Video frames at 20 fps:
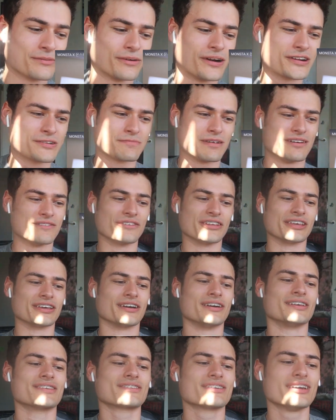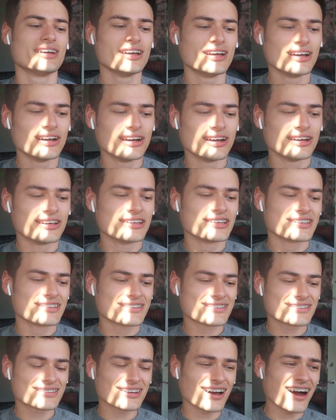and watch my videos.
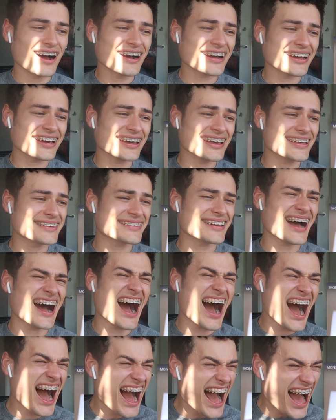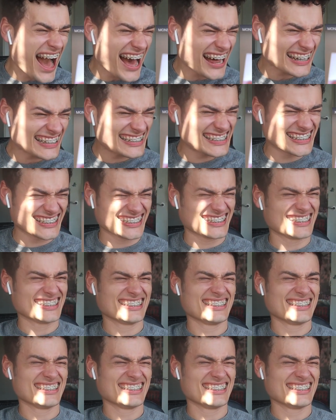Song is hot!